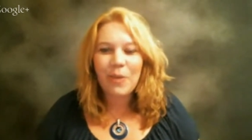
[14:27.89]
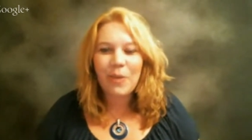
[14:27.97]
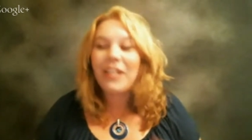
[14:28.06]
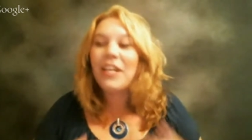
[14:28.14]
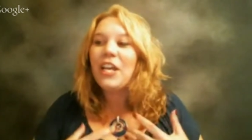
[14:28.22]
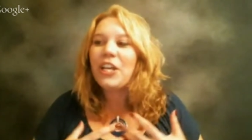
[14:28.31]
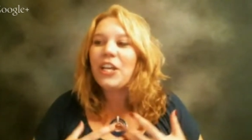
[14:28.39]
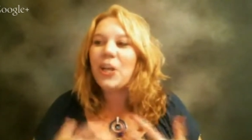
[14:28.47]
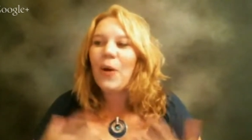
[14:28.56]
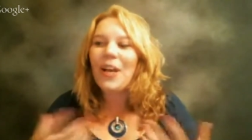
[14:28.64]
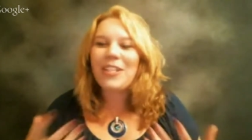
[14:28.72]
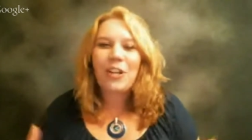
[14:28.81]
But,
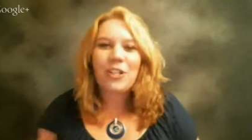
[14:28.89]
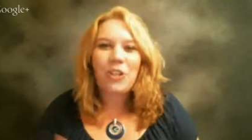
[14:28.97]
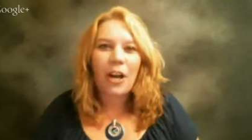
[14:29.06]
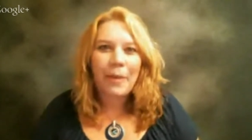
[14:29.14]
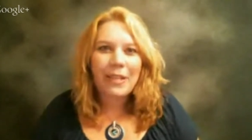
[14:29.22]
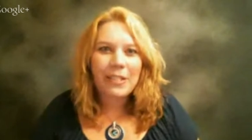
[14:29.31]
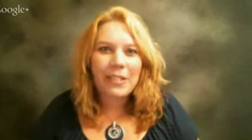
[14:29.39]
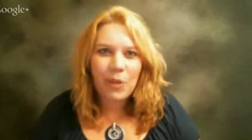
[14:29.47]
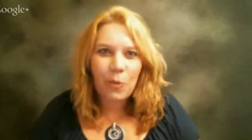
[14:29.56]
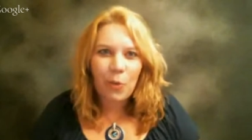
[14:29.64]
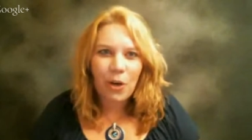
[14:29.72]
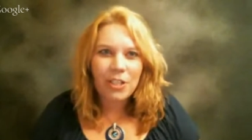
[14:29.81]
I started talking about some of
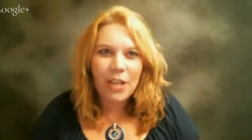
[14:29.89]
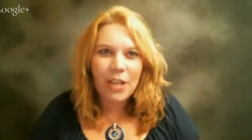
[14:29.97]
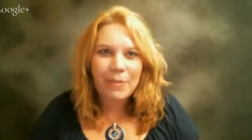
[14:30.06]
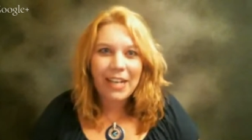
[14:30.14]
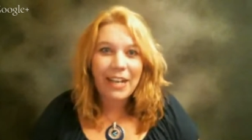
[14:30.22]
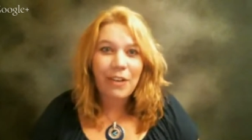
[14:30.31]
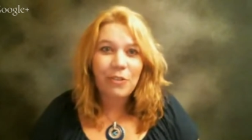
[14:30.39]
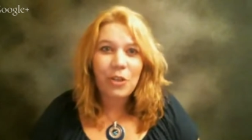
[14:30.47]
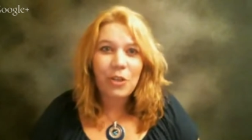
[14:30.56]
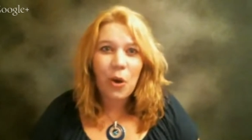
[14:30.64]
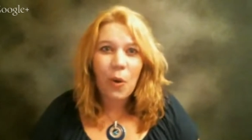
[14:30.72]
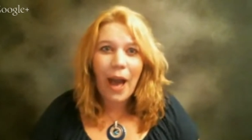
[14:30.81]
your workshops, and I don't
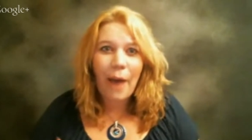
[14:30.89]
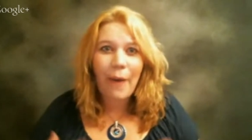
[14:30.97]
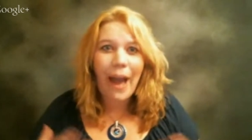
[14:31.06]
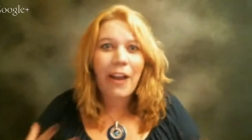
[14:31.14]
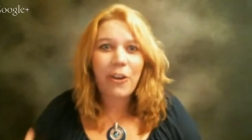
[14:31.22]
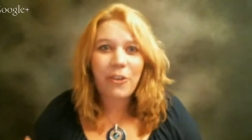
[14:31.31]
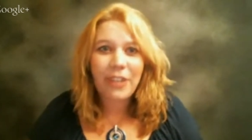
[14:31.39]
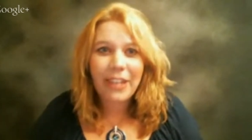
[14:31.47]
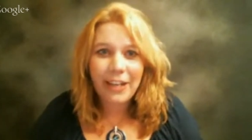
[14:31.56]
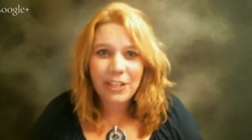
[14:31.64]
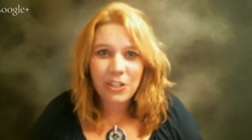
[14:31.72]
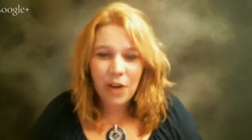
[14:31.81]
know how accurately
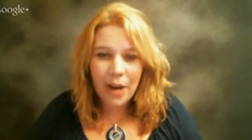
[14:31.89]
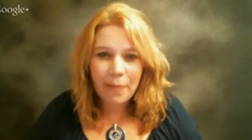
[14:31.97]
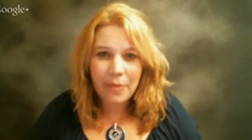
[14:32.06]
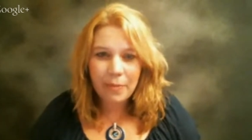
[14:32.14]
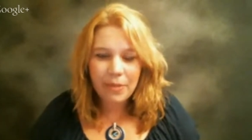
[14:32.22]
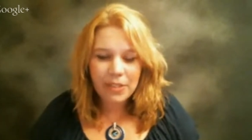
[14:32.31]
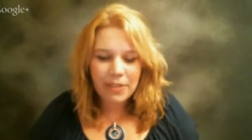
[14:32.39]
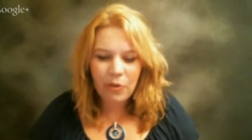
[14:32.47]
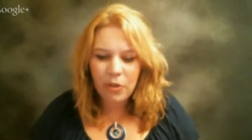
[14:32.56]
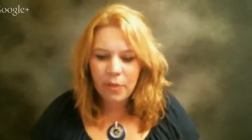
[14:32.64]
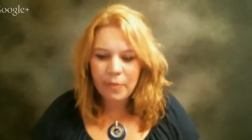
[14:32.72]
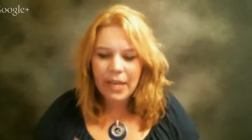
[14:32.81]
I described them because I've
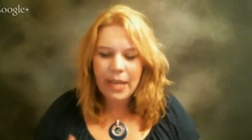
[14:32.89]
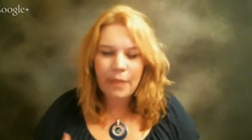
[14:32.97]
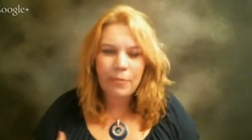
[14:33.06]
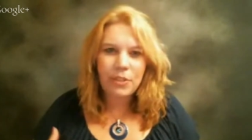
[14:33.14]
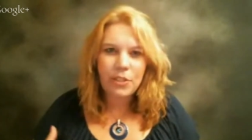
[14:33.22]
only been able